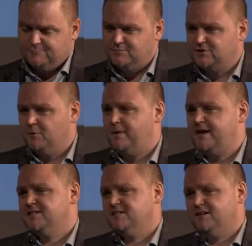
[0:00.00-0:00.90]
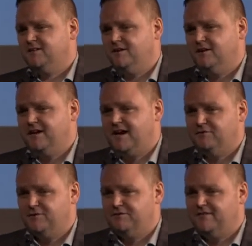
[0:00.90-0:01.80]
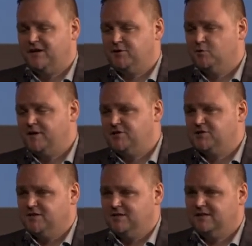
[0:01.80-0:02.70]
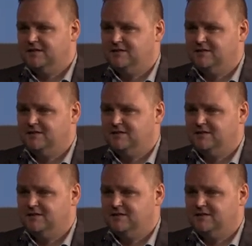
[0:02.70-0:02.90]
So based on our evaluation,